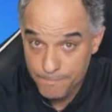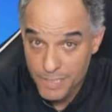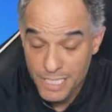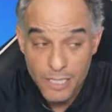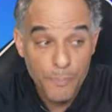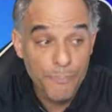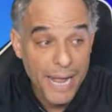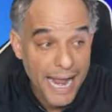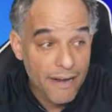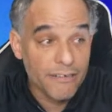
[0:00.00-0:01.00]
The
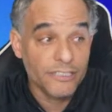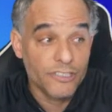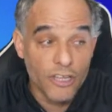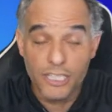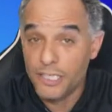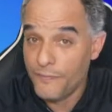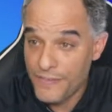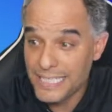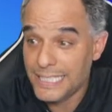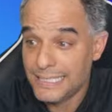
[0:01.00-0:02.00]
parents are the
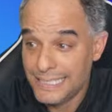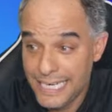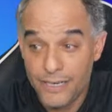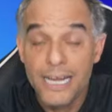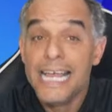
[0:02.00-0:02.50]
defendants here.